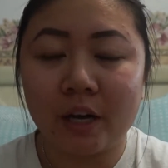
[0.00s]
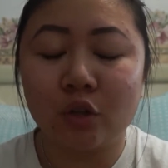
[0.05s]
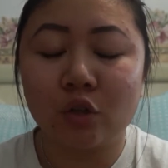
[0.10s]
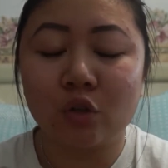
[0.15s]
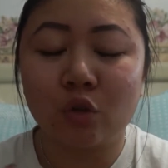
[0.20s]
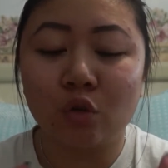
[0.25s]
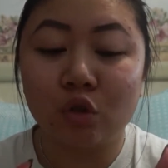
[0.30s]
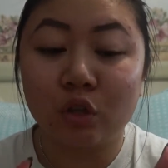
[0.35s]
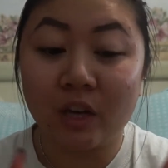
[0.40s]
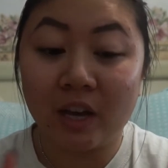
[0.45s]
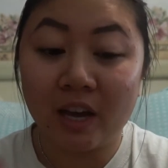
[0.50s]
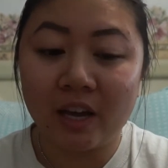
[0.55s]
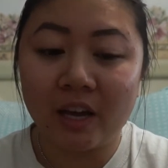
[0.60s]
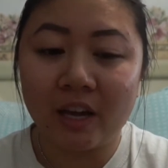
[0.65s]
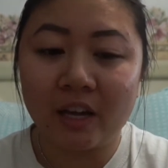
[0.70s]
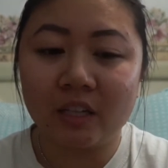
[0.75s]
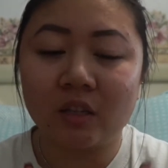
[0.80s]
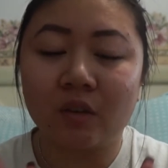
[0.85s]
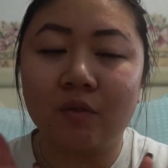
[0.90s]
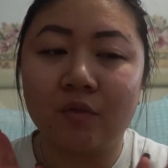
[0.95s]
So
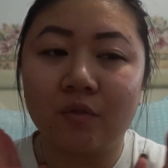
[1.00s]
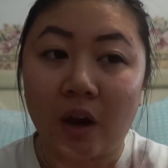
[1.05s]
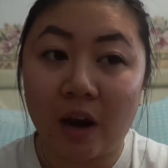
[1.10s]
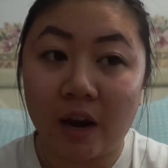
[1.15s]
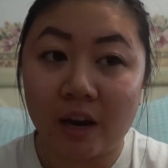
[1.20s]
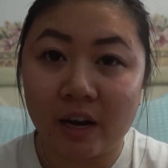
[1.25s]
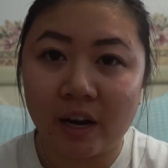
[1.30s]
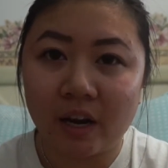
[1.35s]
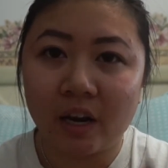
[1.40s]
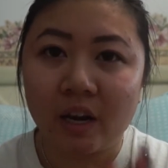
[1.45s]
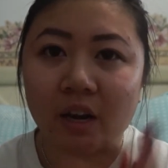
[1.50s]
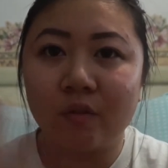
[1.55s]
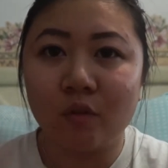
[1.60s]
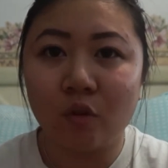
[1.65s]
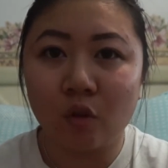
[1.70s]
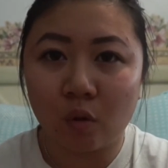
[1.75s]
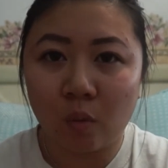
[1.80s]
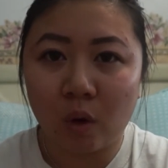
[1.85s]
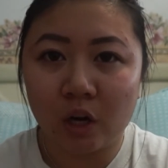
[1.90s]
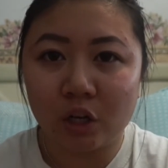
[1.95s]
today is a Friday if
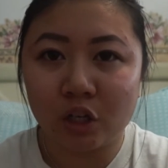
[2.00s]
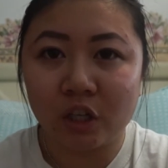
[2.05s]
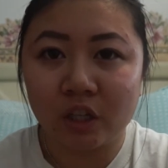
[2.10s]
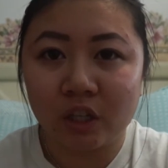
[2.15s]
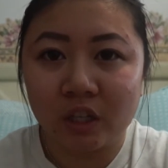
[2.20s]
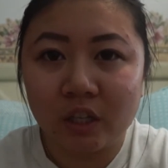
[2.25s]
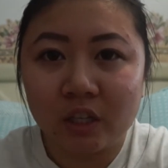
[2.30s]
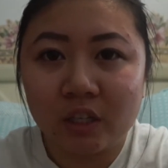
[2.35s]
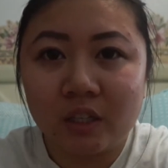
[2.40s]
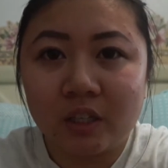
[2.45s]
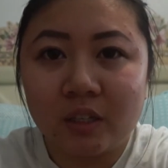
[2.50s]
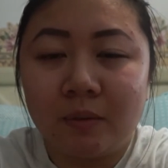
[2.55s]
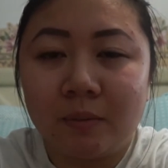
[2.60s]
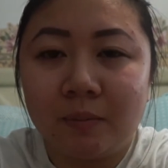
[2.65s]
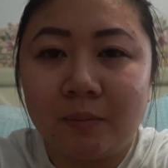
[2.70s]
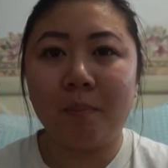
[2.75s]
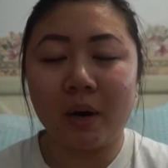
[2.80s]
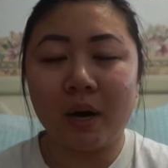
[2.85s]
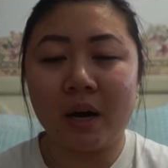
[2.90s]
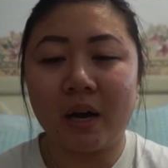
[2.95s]
you're watching this,
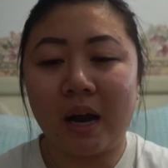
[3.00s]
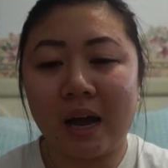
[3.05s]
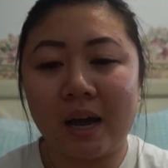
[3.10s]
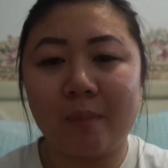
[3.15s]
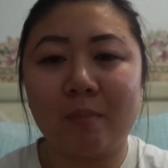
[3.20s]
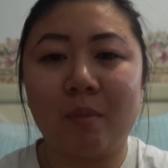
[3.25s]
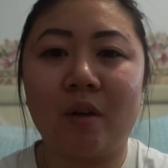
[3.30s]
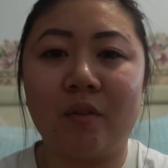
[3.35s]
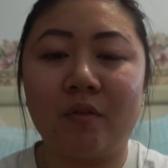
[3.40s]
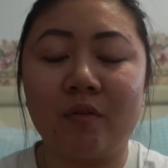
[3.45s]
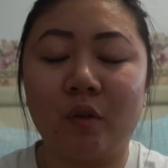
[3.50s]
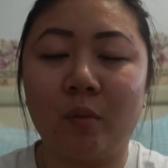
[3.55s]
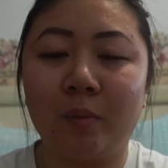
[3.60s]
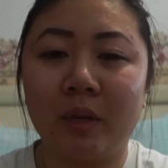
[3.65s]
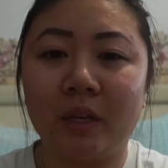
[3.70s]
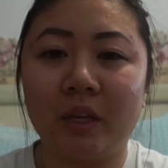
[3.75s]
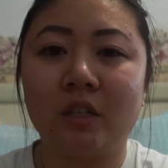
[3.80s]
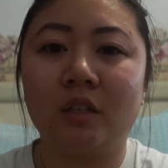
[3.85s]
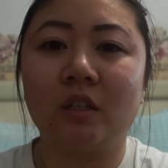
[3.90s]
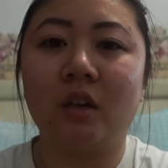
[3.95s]
but I am not
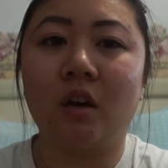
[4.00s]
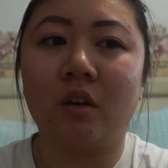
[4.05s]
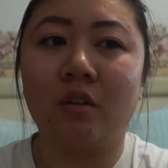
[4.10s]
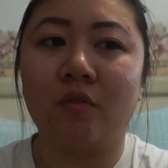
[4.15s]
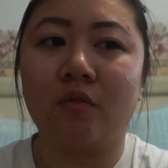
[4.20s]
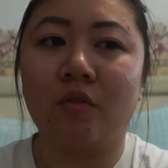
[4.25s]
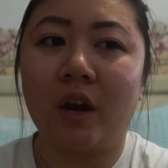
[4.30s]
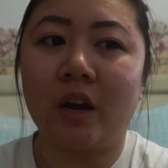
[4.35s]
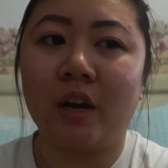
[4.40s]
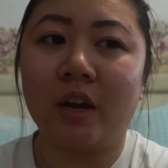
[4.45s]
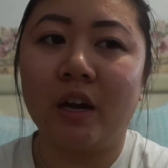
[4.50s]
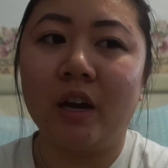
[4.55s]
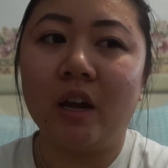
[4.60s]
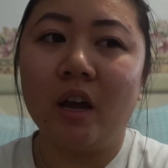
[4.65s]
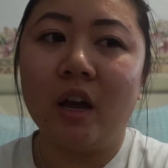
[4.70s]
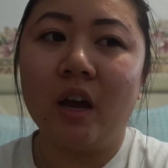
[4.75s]
filming this on a Friday.